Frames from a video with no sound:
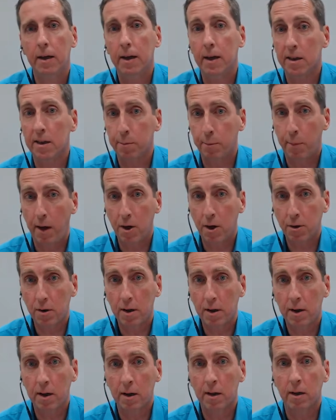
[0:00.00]

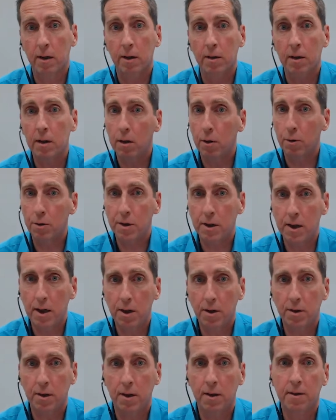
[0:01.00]
especially in
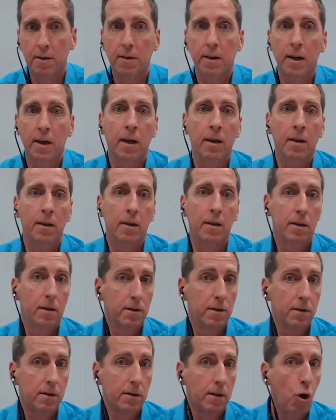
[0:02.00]
negotiations and
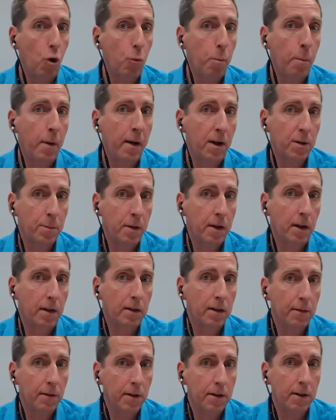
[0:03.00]
scope management
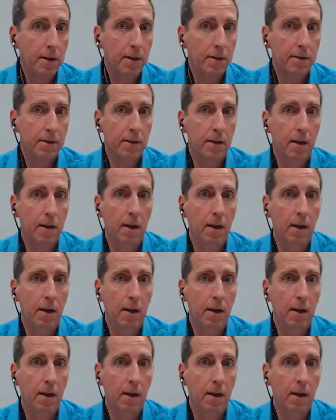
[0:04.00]
activities,